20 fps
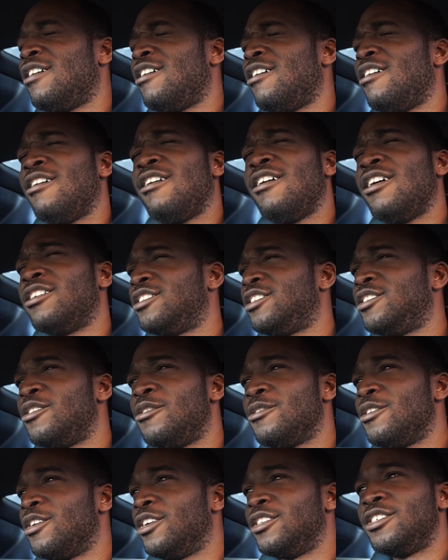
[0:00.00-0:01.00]
Oh,
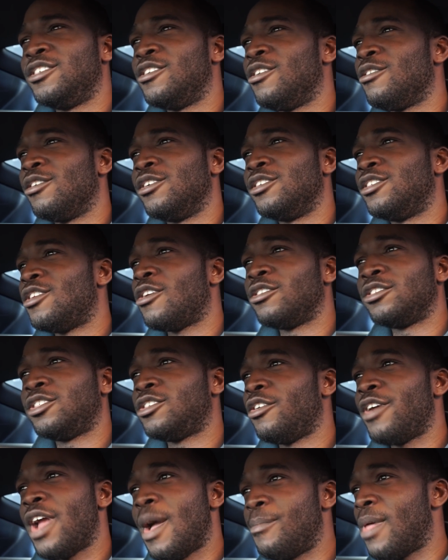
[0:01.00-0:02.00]
so good, so good.
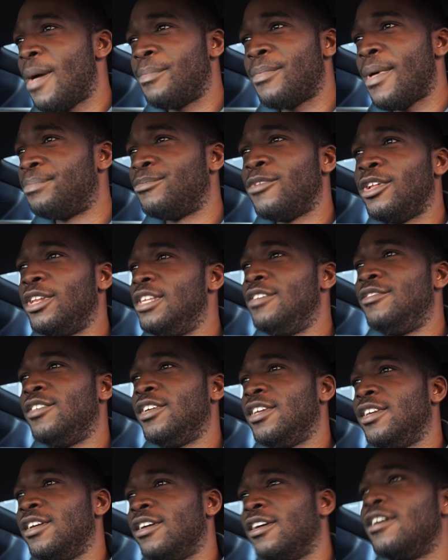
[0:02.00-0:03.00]
Sorry, I'm not
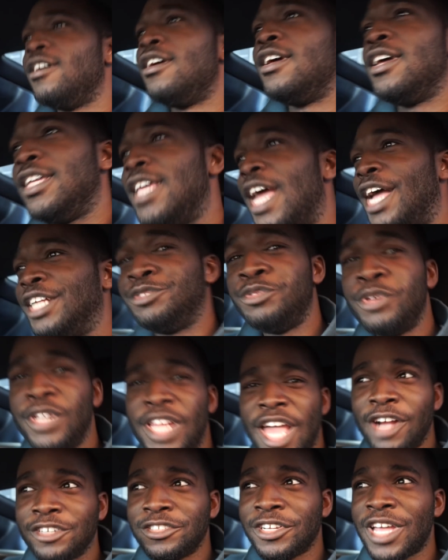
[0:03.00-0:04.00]
leaving here. Yeah, it's
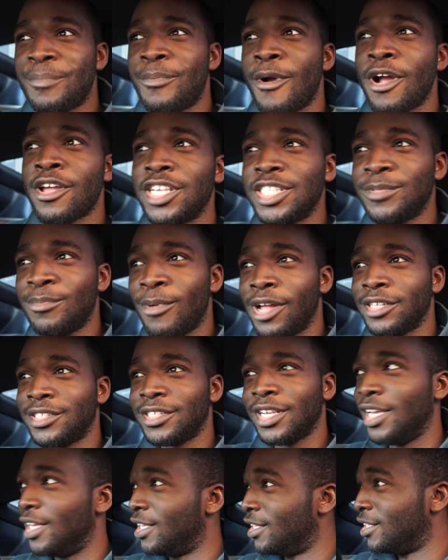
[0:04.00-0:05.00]
really hard to get parking
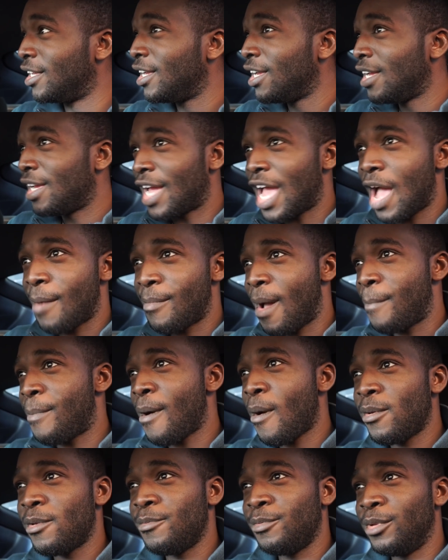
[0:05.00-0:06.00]
spots at my
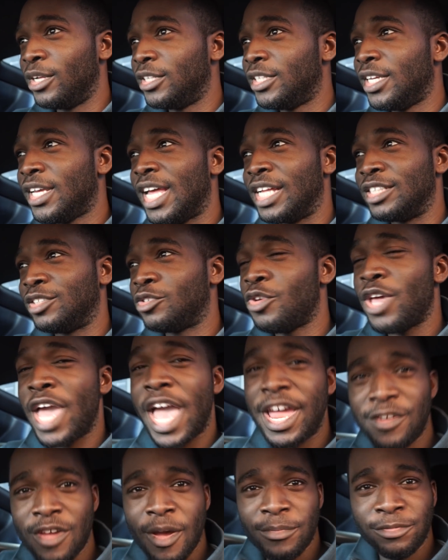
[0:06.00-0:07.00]
apartment building, and so you
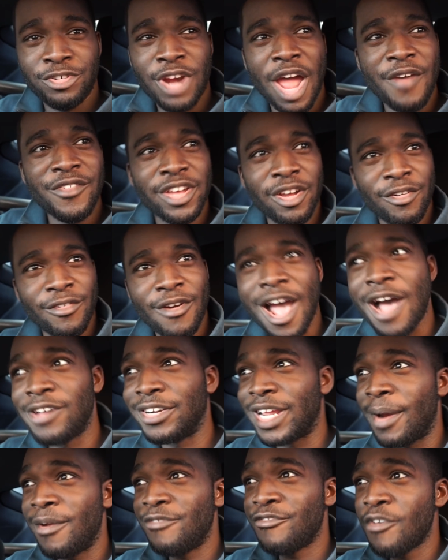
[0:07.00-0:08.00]
end up driving
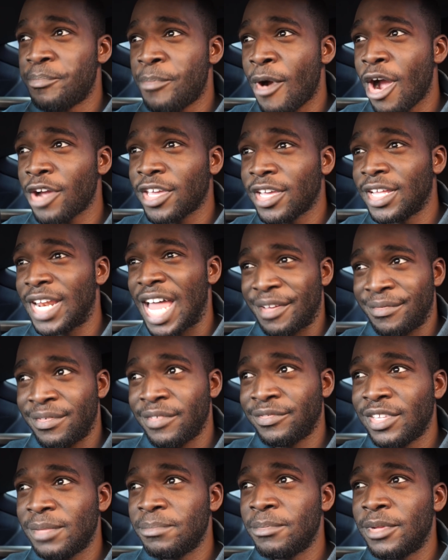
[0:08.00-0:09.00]
around and even parking like
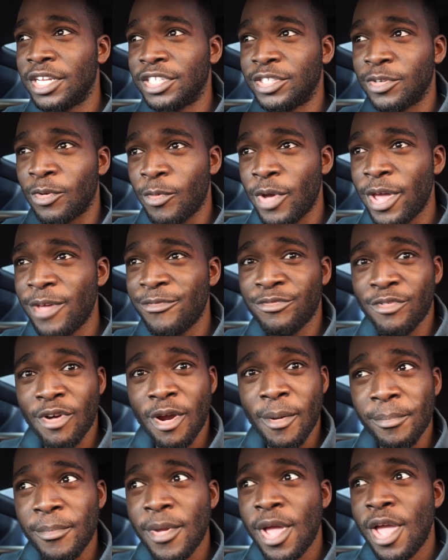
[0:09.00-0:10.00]
15 minutes away
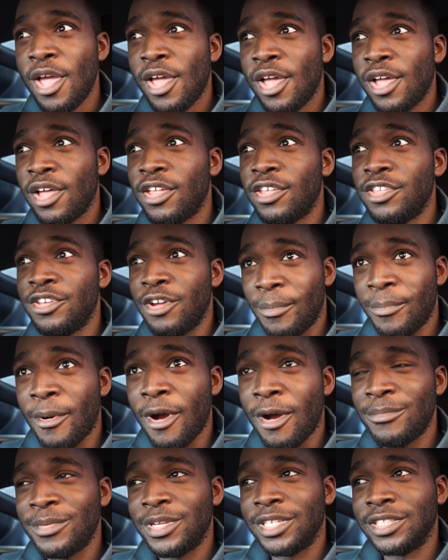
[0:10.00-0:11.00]
from your
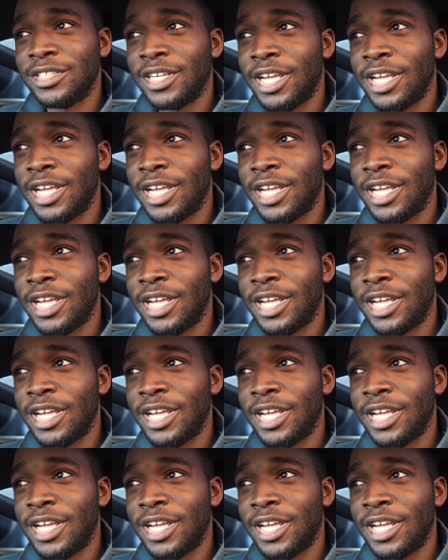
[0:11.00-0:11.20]
apartment.